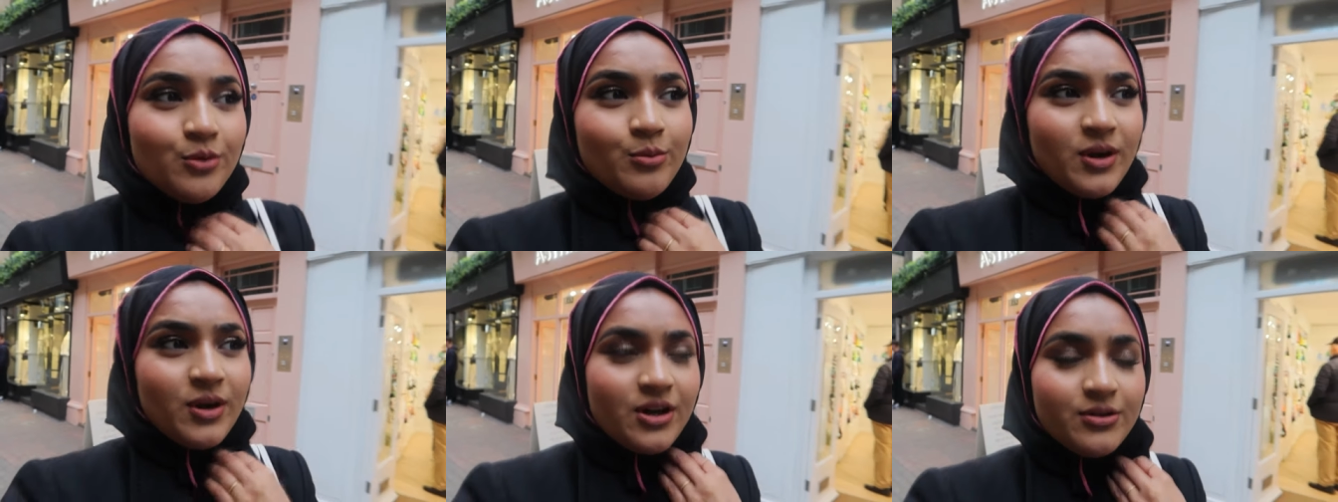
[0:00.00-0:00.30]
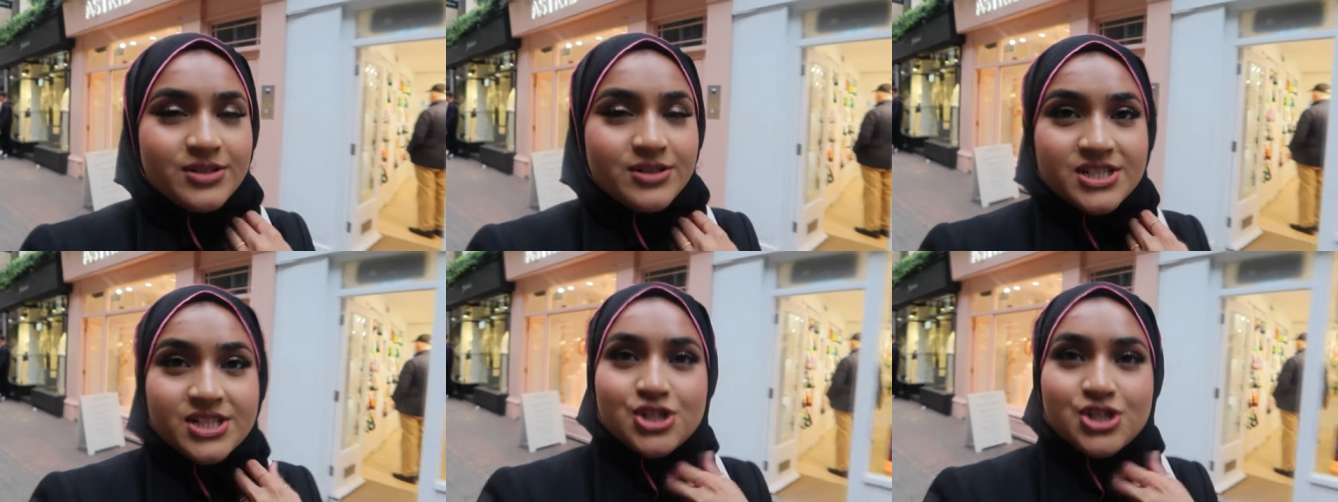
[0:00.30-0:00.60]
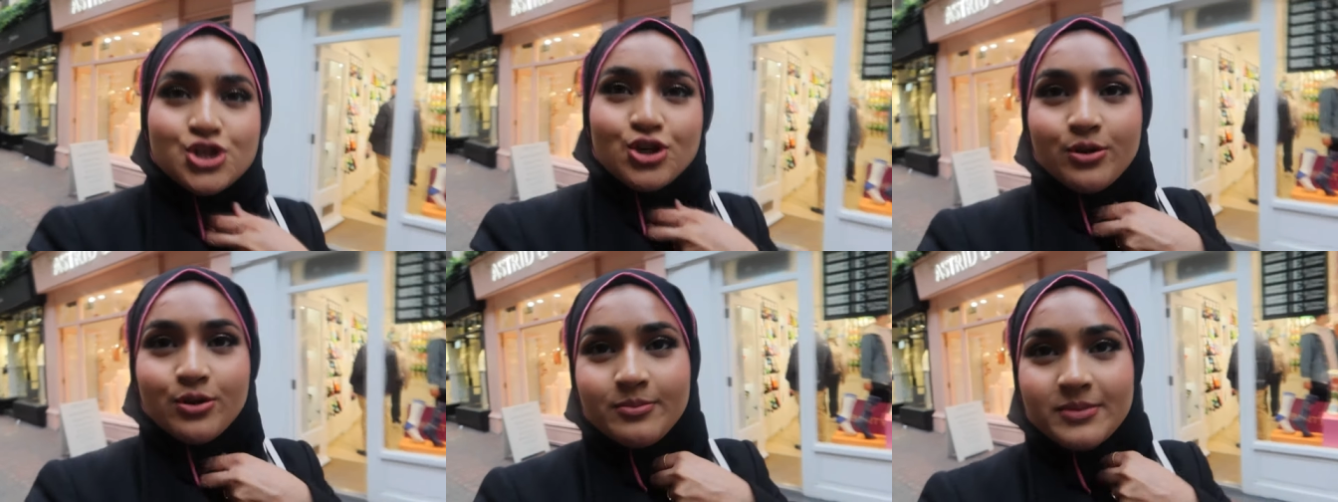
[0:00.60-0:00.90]
We're going to
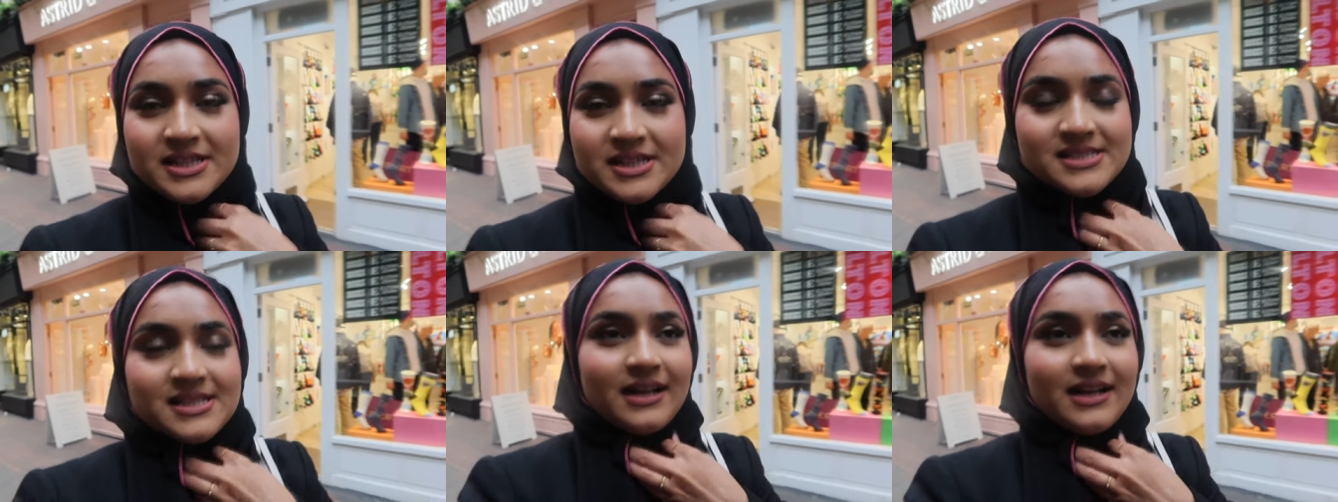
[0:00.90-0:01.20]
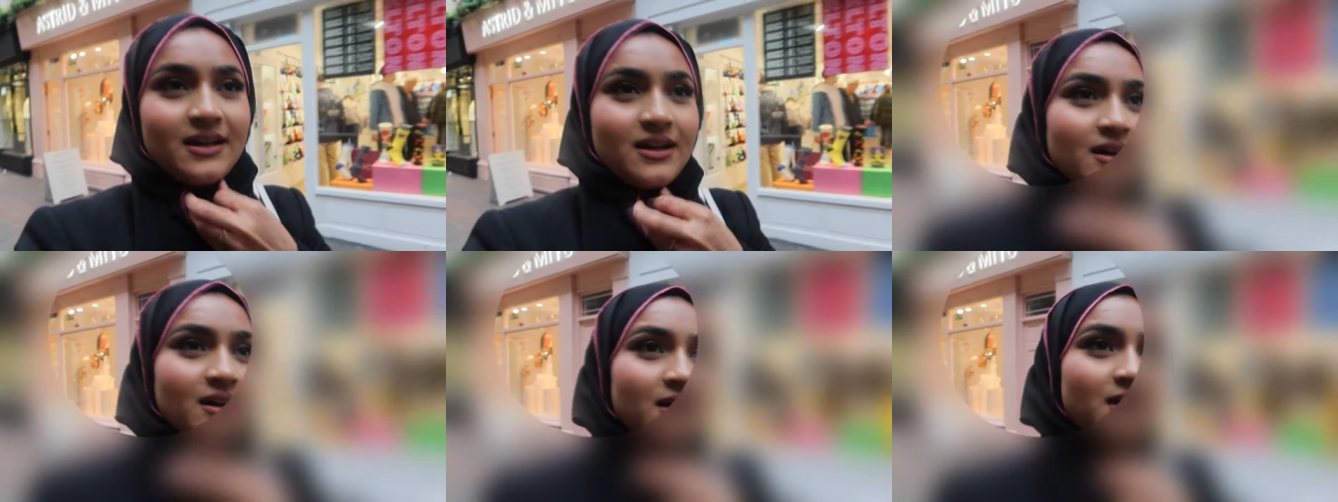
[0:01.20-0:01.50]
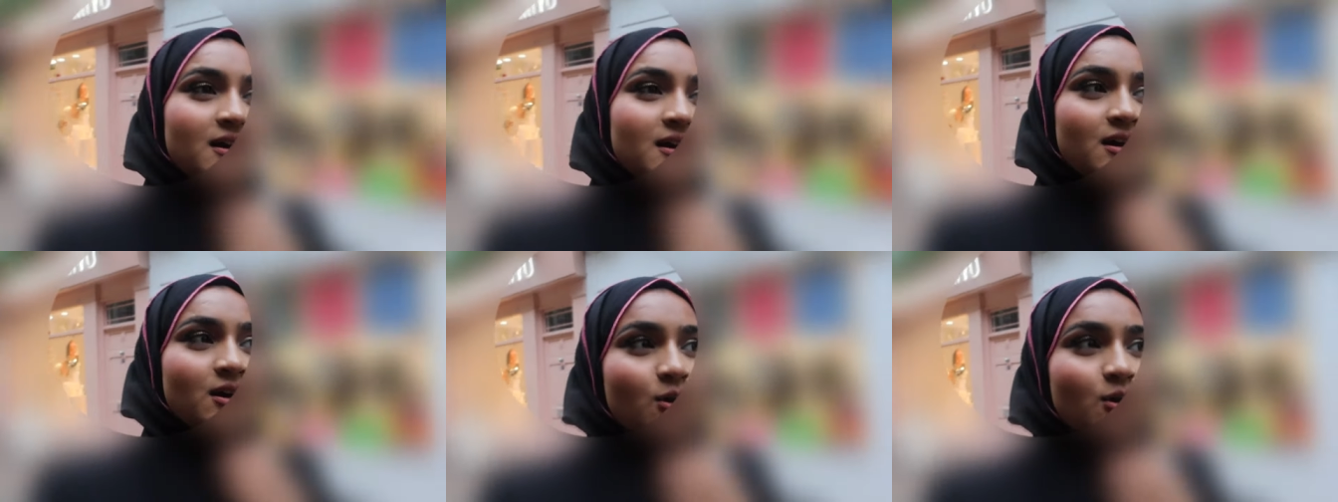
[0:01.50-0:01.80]
Shum. It's like
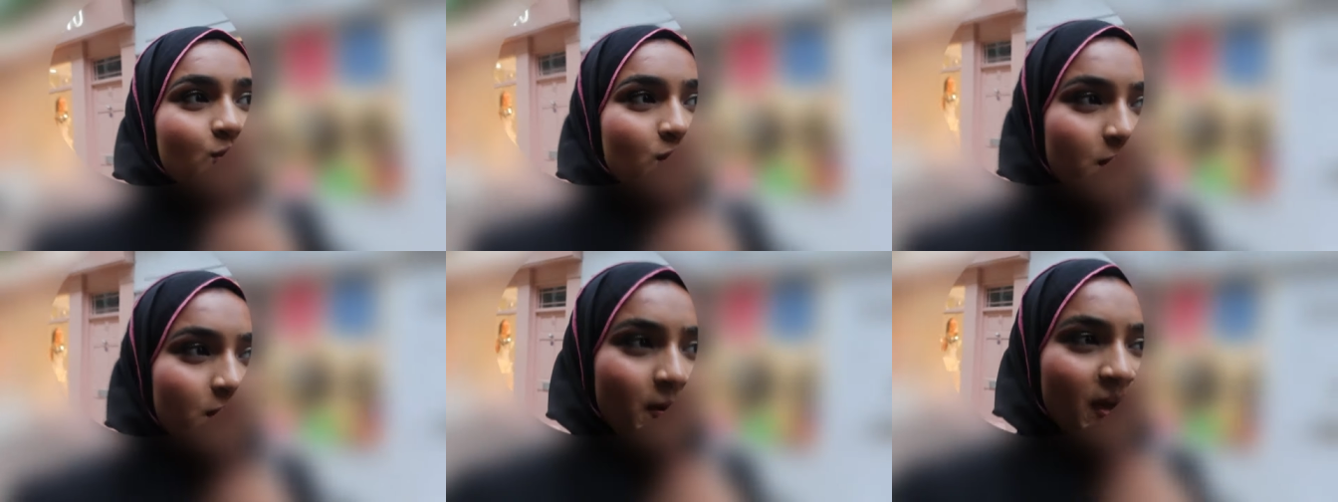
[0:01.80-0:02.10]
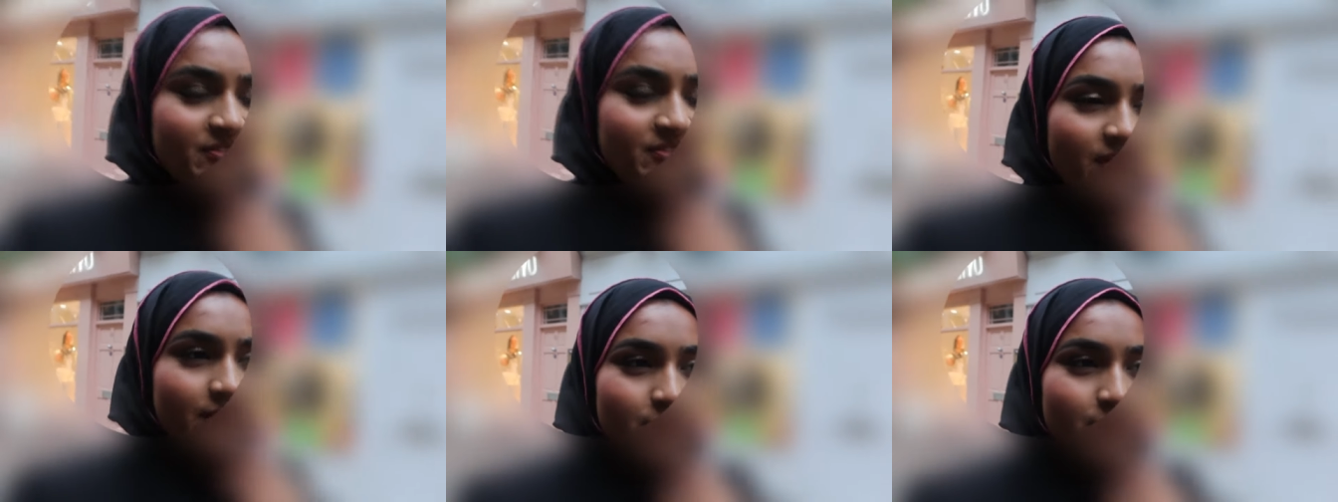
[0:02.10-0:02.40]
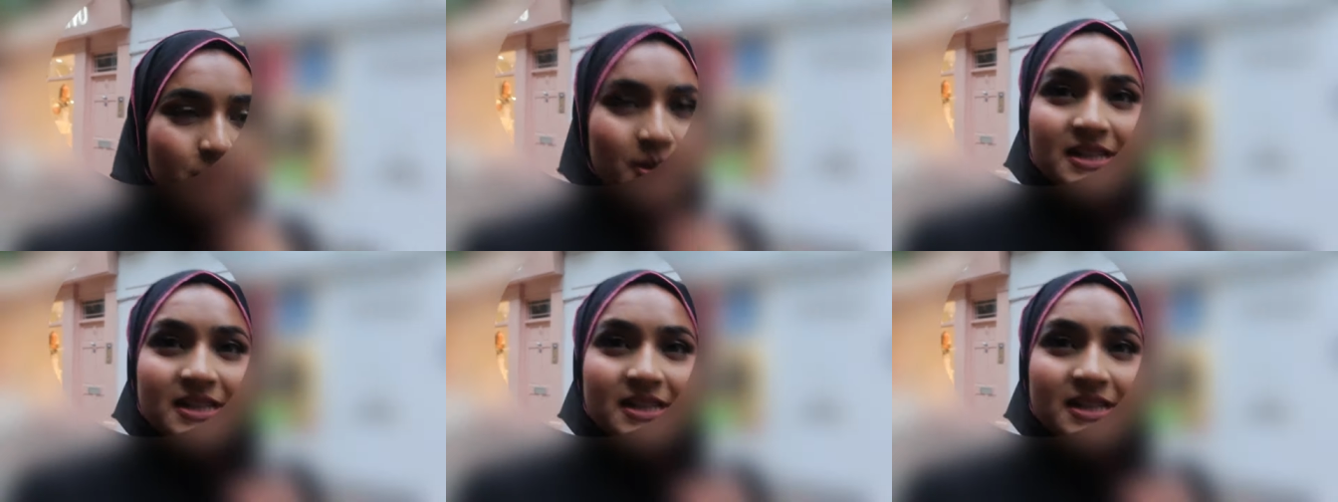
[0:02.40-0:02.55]
one of my favorite